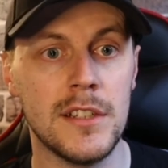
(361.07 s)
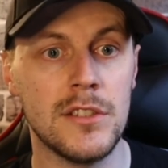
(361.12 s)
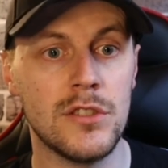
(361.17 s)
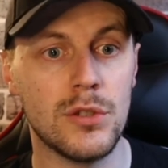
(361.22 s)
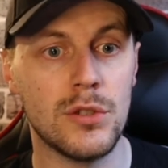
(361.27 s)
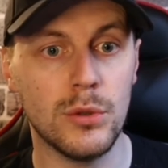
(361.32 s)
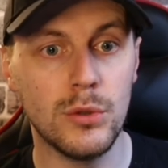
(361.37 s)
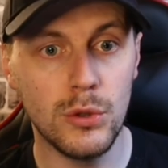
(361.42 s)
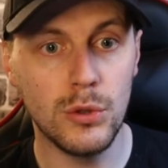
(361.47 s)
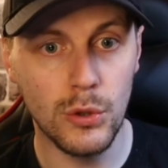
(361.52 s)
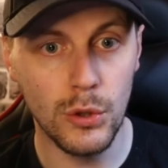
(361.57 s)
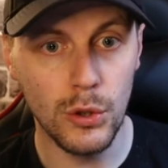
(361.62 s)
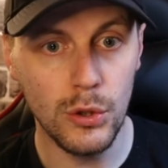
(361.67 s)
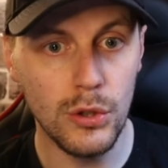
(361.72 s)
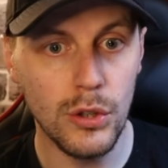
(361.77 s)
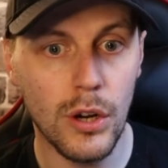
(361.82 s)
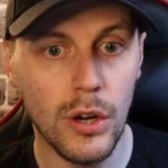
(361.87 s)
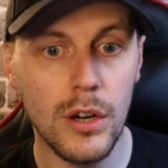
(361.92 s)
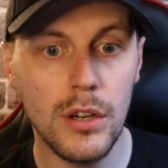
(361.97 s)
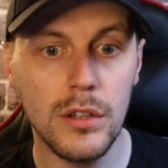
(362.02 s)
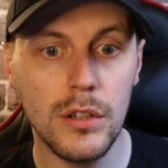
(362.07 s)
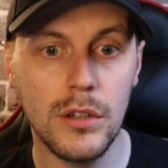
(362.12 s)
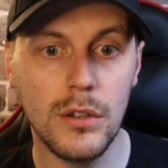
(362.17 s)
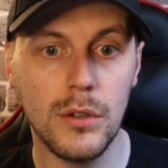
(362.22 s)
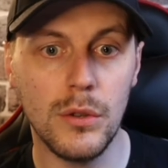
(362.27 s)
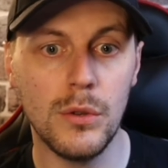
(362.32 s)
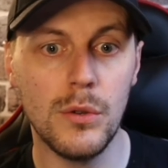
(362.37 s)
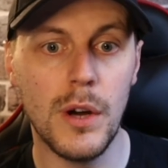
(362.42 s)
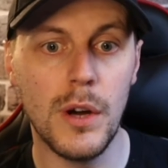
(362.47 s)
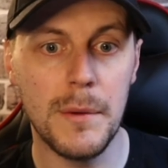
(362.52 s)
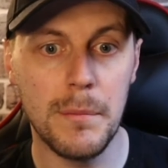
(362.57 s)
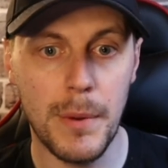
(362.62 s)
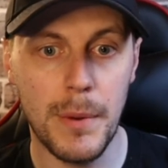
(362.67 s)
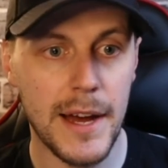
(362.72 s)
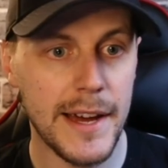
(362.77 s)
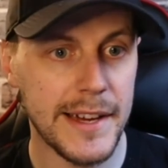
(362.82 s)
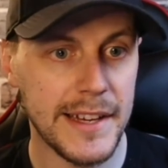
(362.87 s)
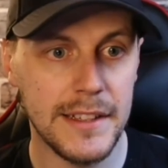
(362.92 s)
So do not go back into